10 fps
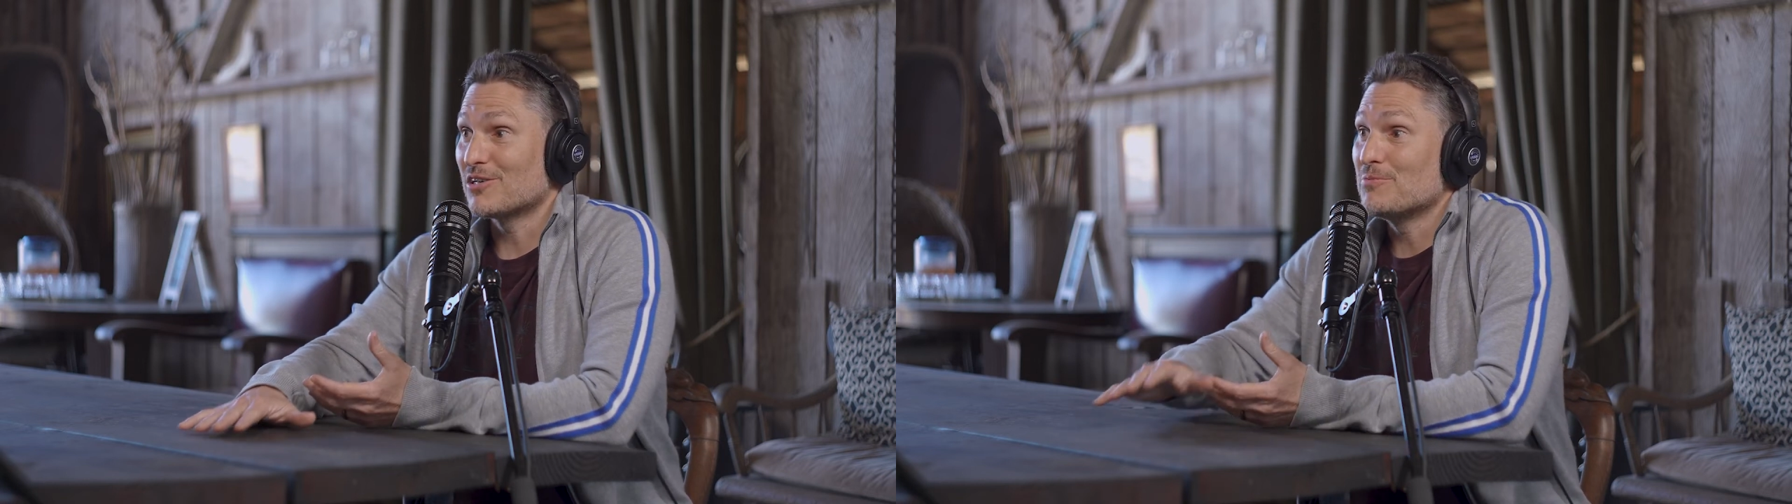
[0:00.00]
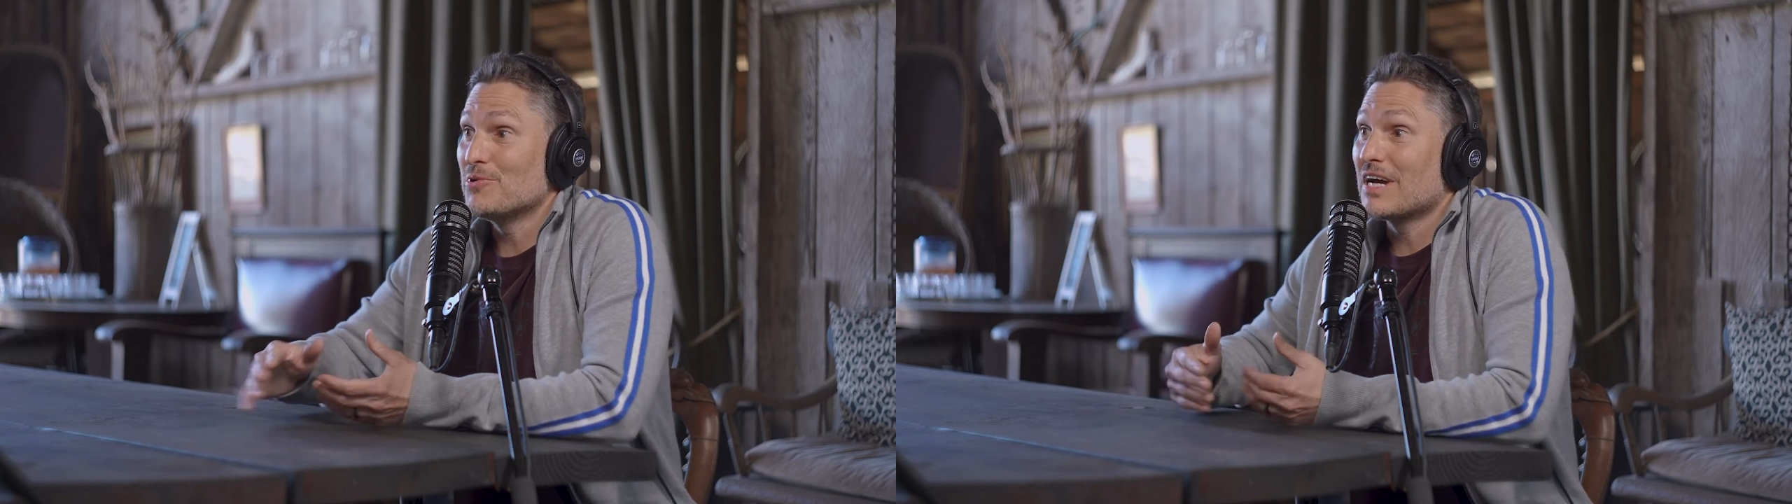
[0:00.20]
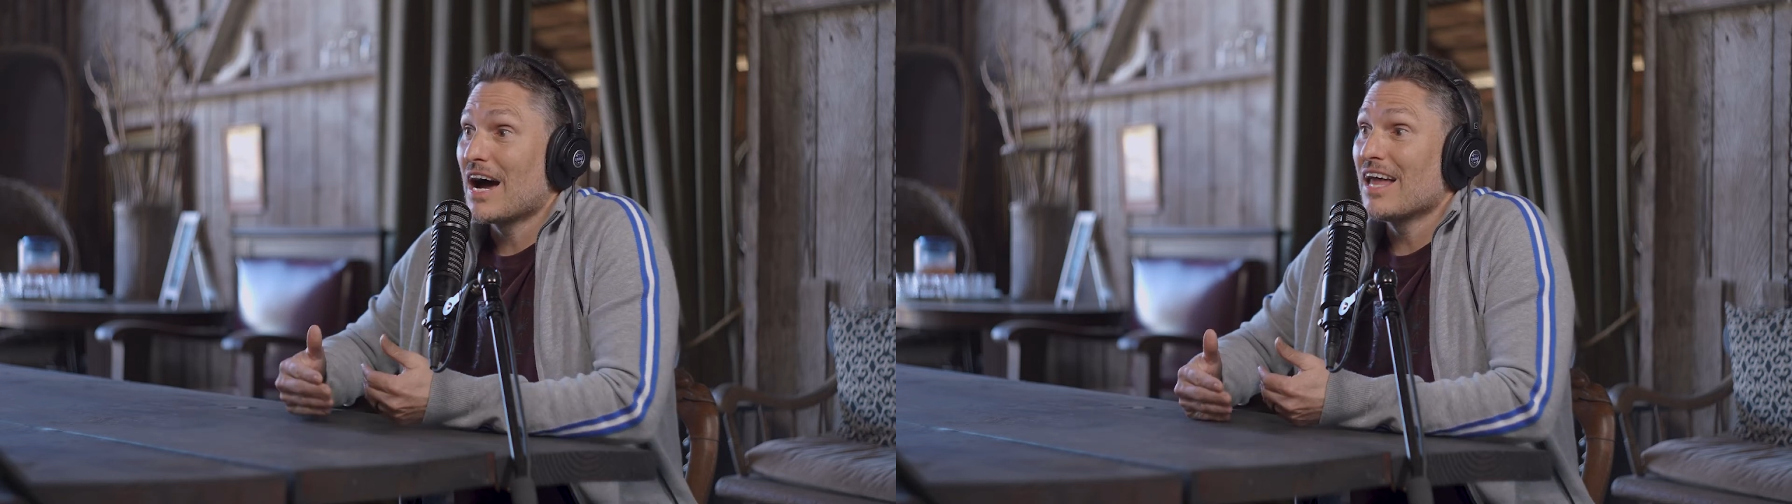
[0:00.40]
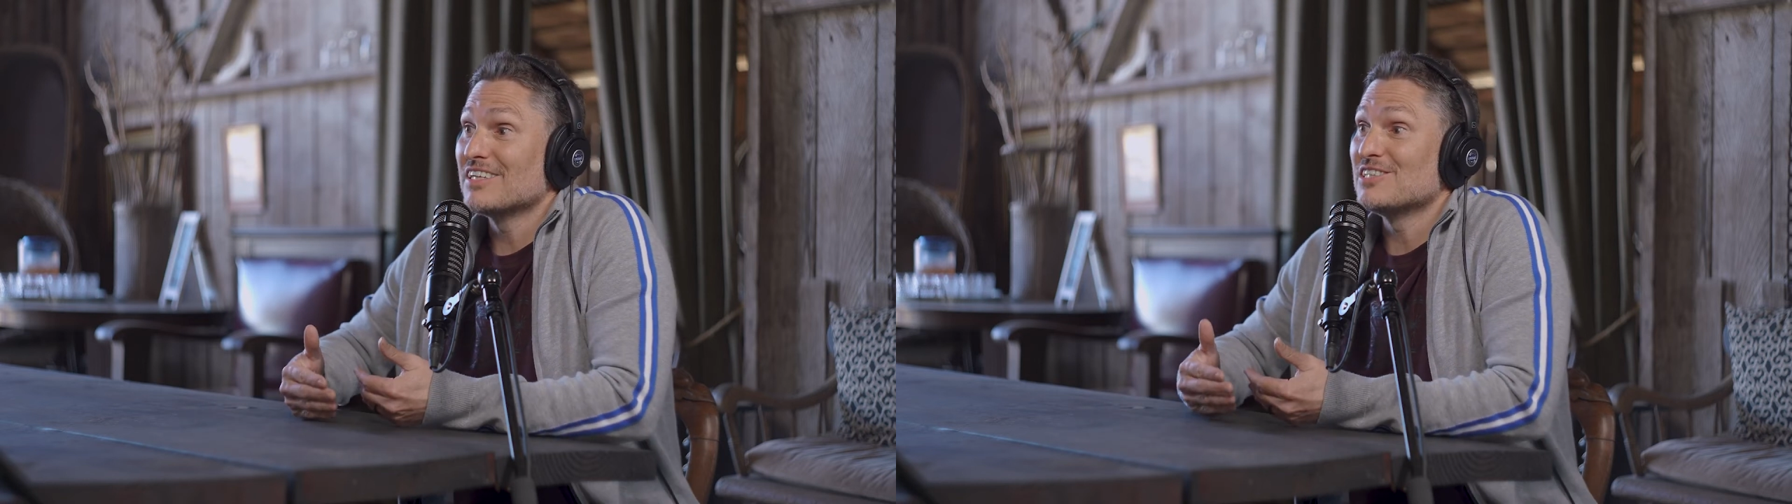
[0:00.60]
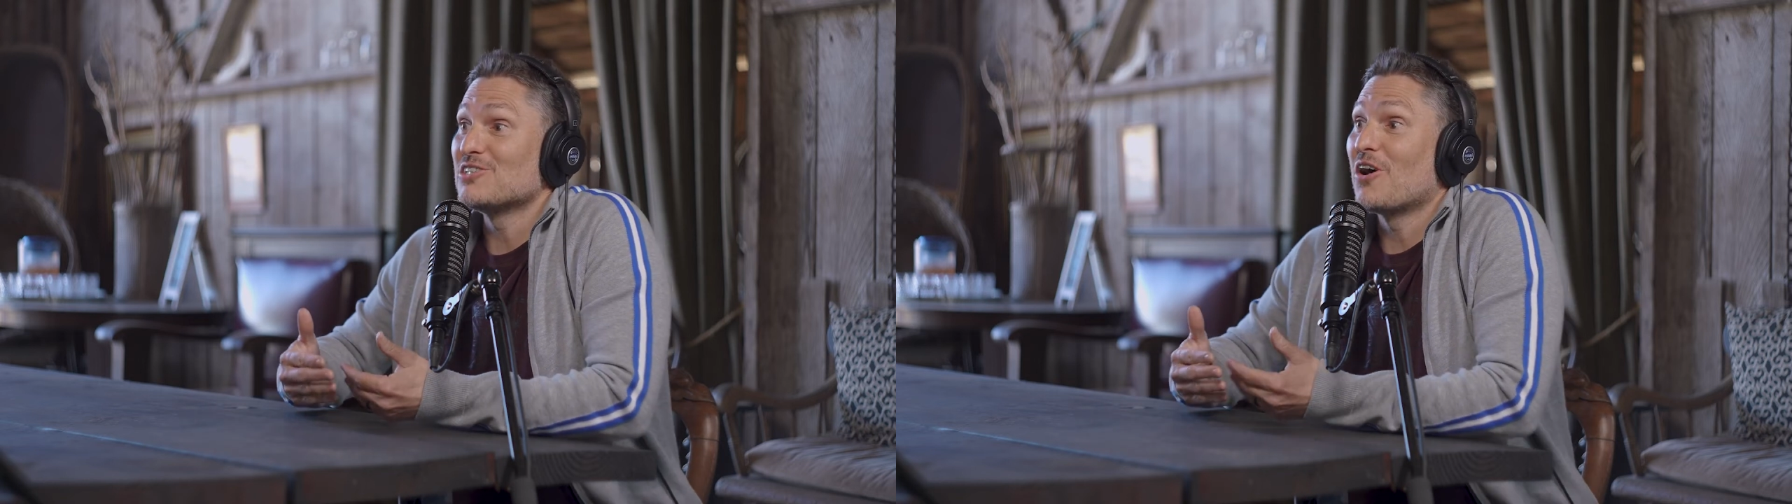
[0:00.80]
The community
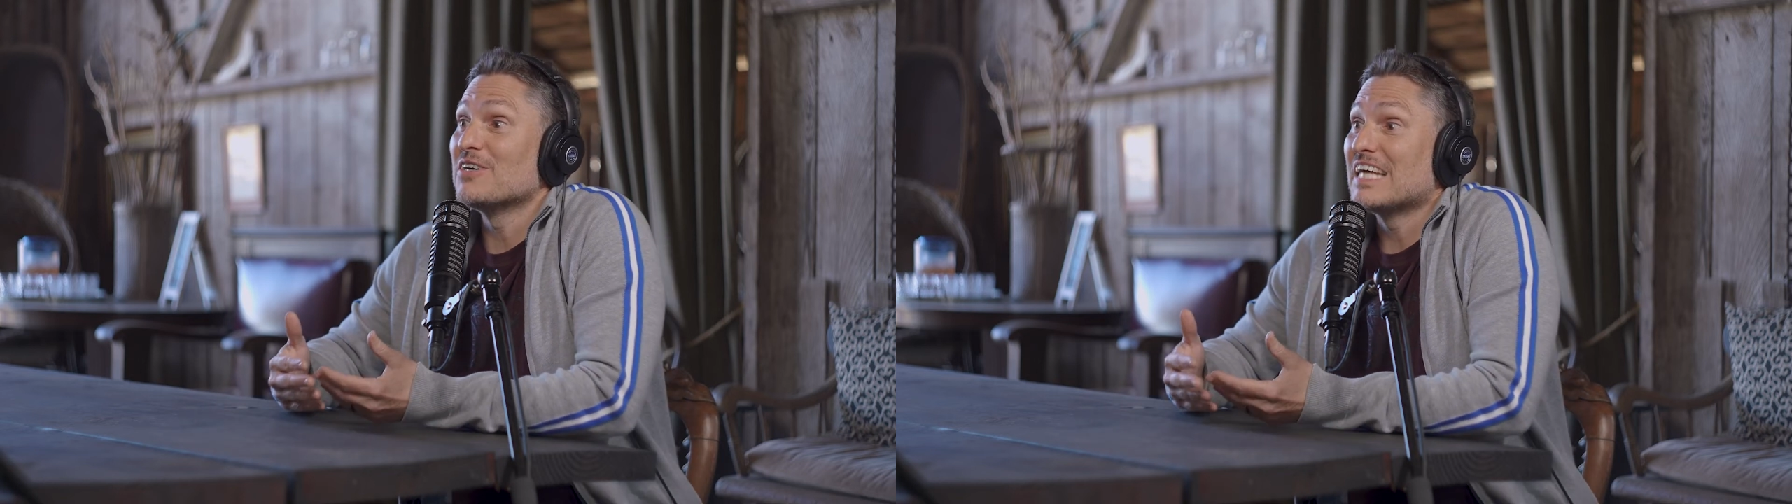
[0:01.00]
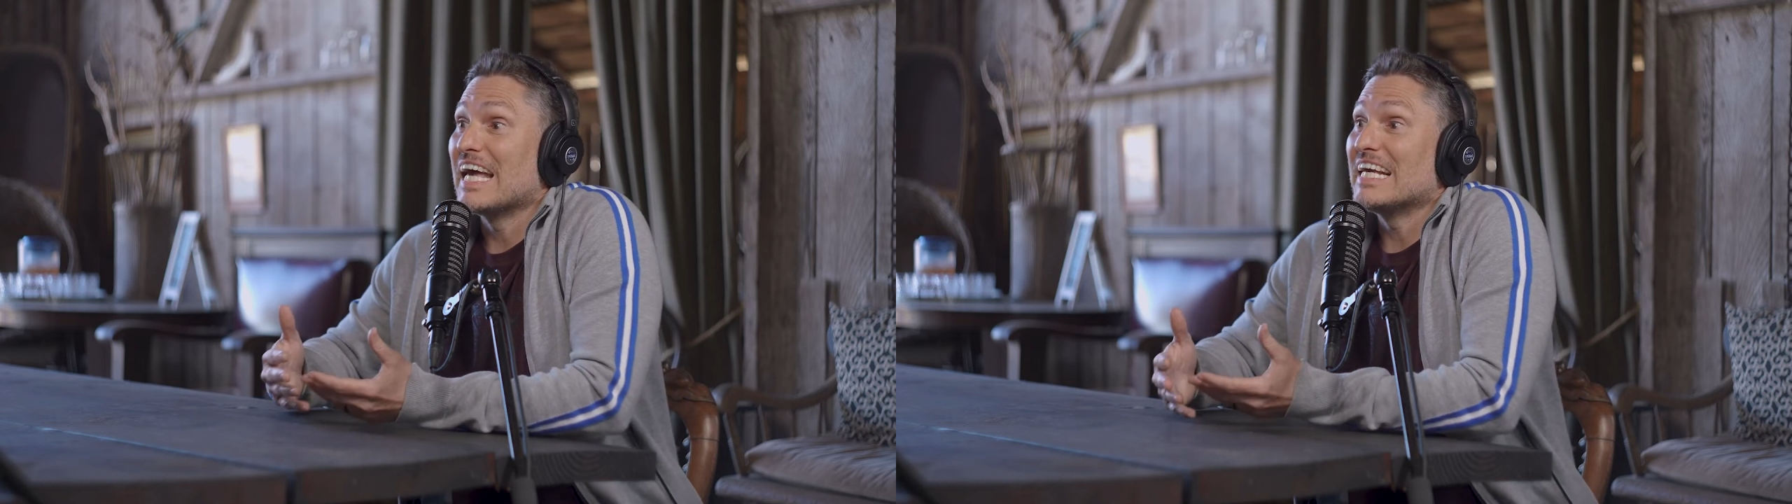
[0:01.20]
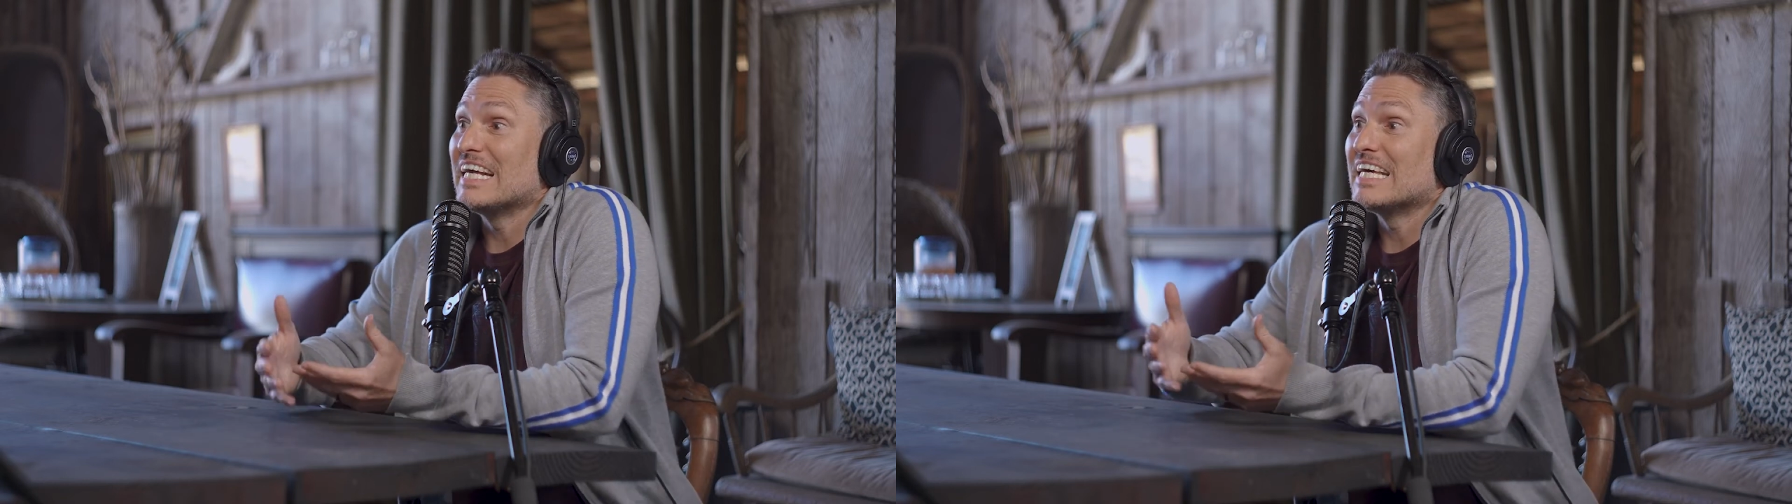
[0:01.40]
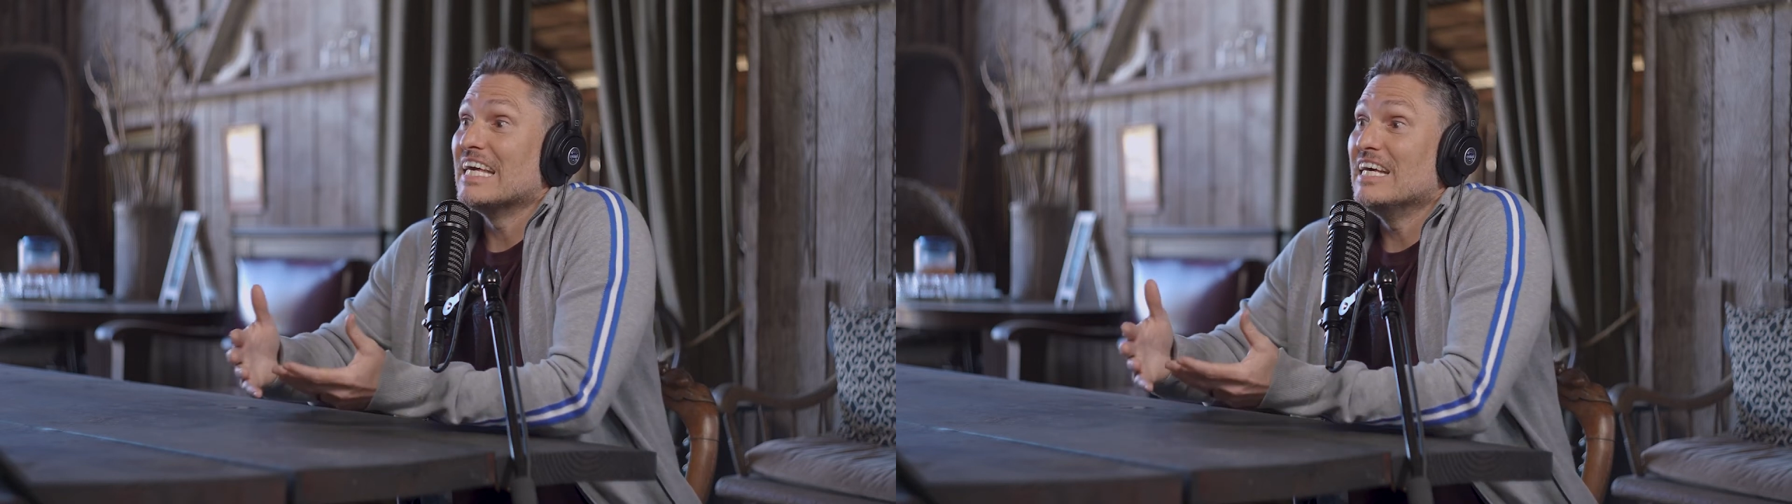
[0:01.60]
colleges are taking an